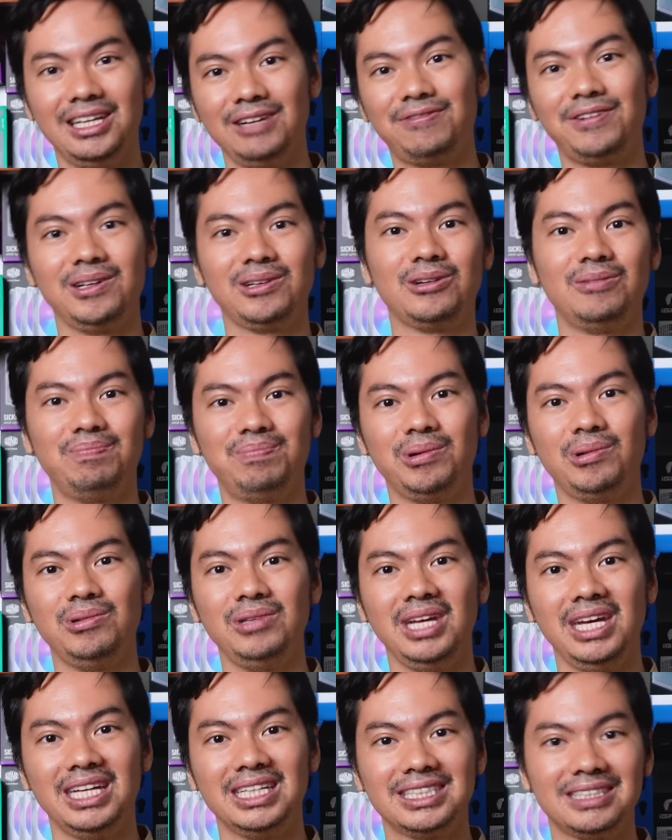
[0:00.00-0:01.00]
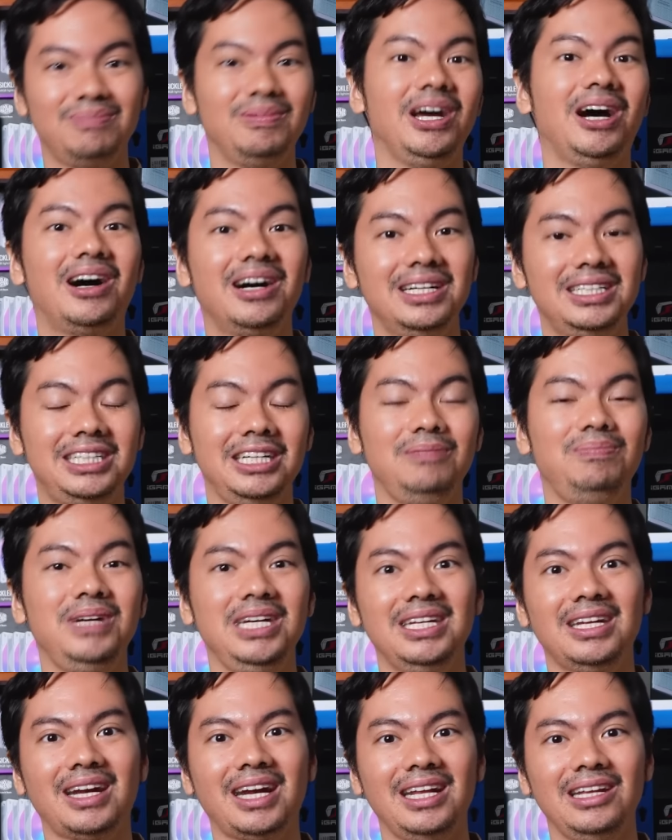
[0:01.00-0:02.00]
the different components, may
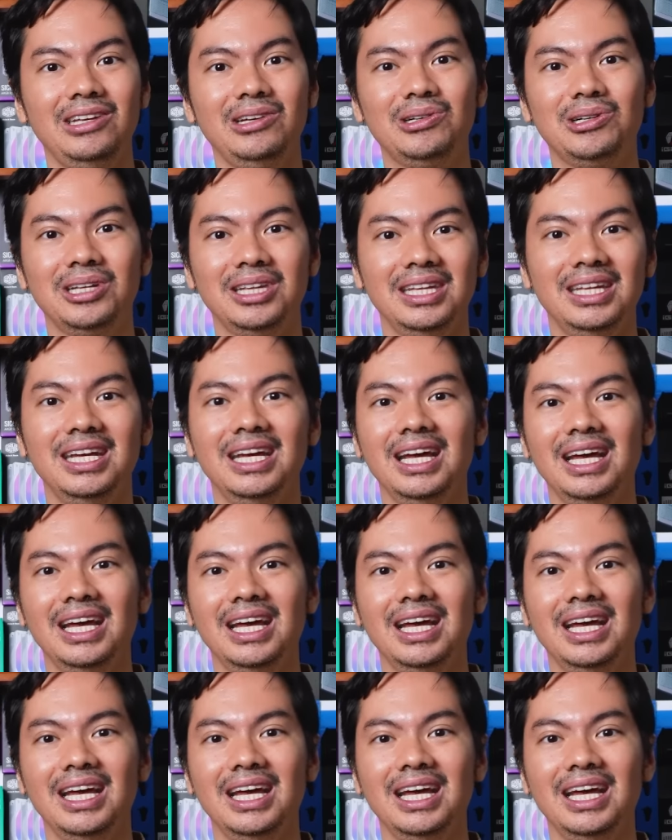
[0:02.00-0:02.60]
RGB na rin yun.